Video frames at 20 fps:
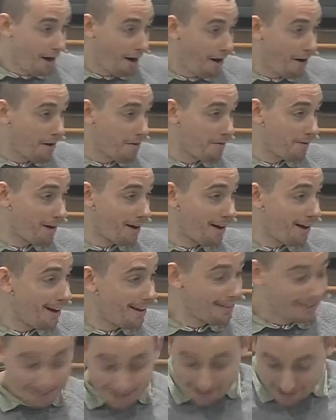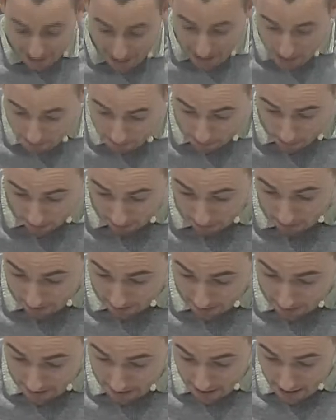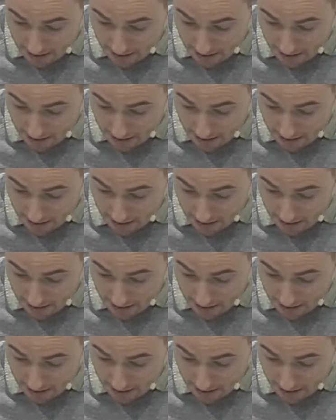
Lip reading: of a disciple